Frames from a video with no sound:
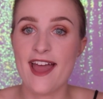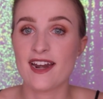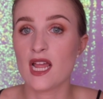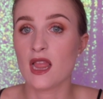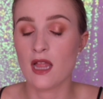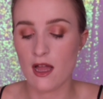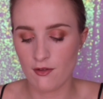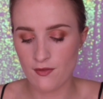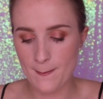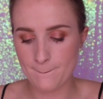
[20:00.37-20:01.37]
And I
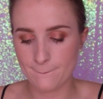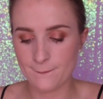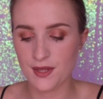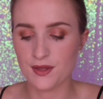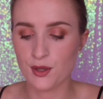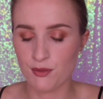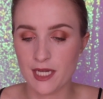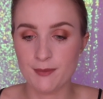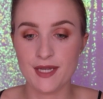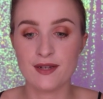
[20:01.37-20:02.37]
love the
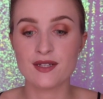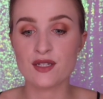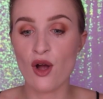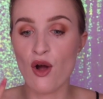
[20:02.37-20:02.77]
creaminess